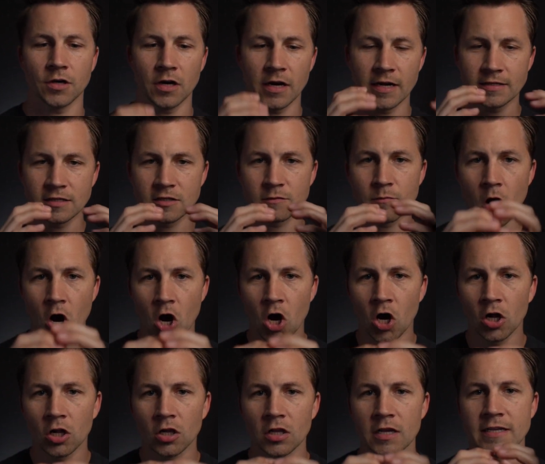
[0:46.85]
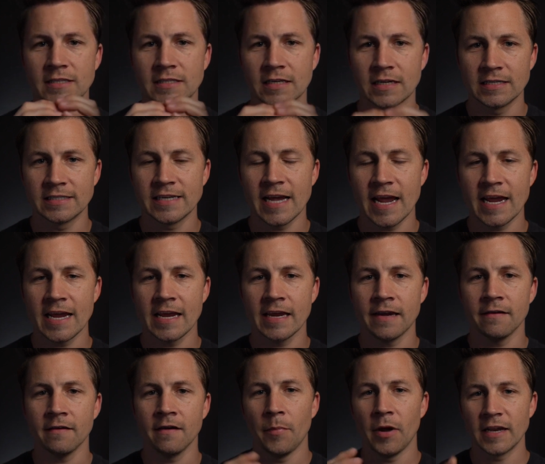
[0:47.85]
It's small, it's
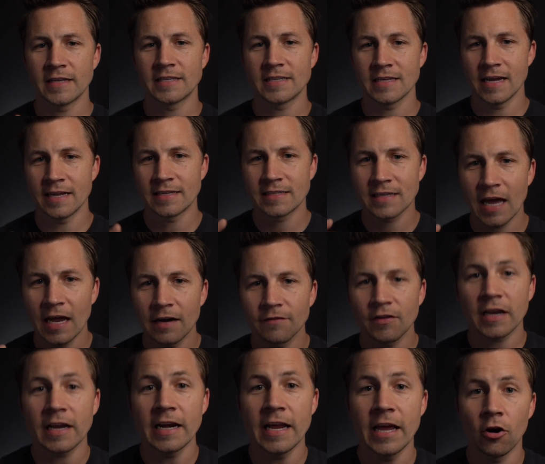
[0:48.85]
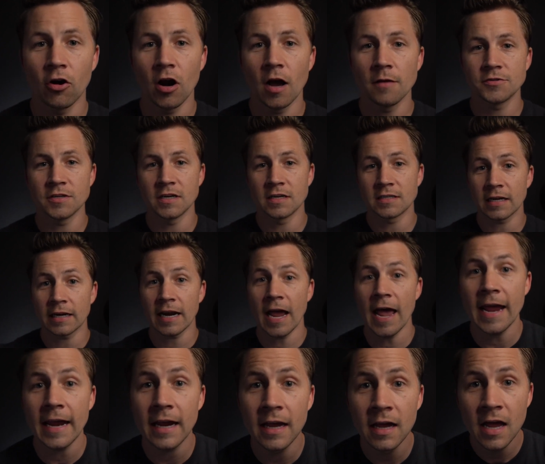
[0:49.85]
contained, but it's kind of like an interruption. It's like,
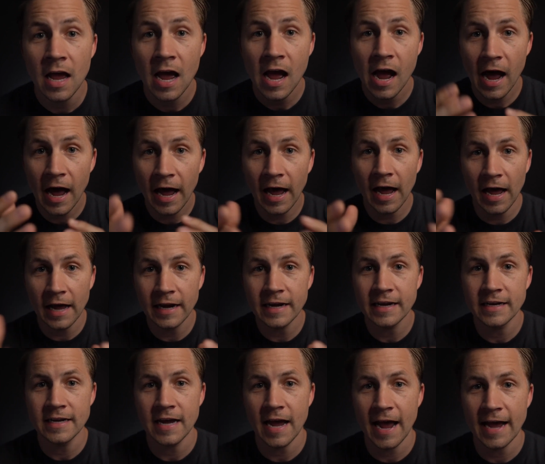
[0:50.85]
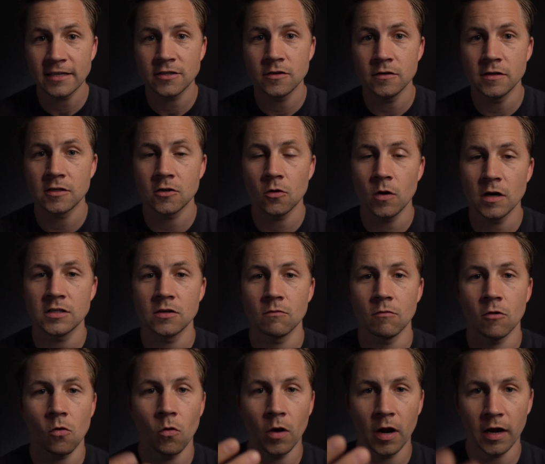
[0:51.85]
hey, I need to ask you this question
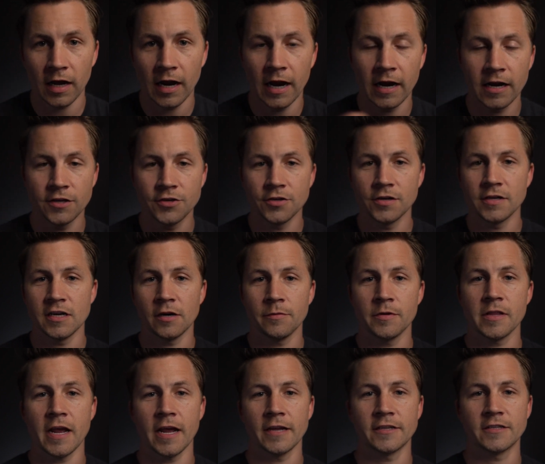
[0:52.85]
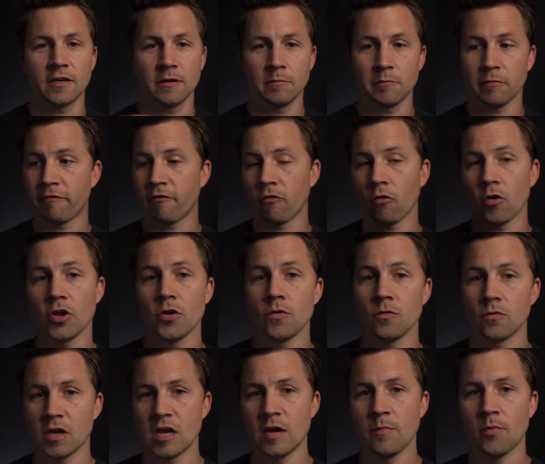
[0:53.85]
real quick, and I need you to tell me the answer before
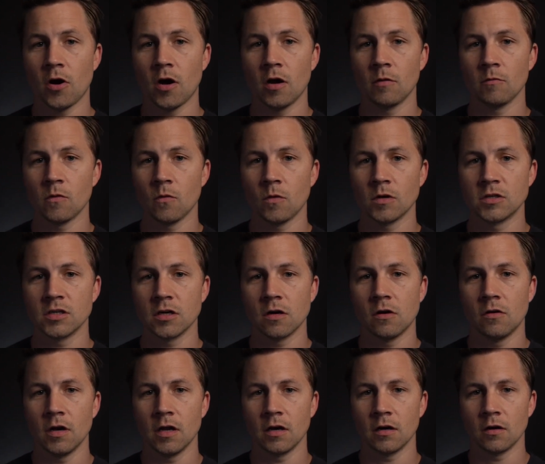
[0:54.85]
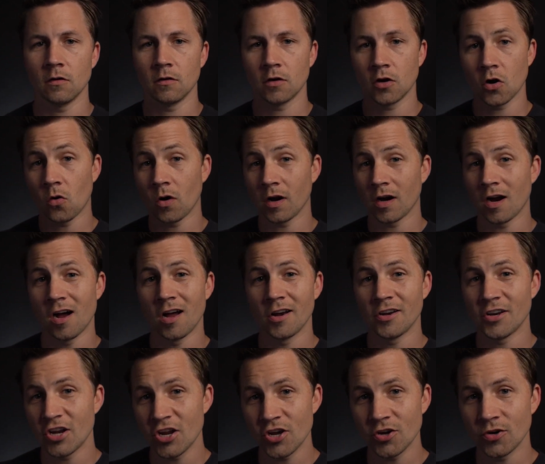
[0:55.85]
you keep on with what you're going
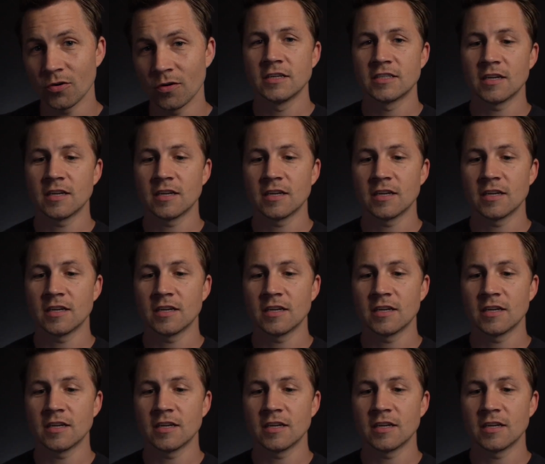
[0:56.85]
on to do.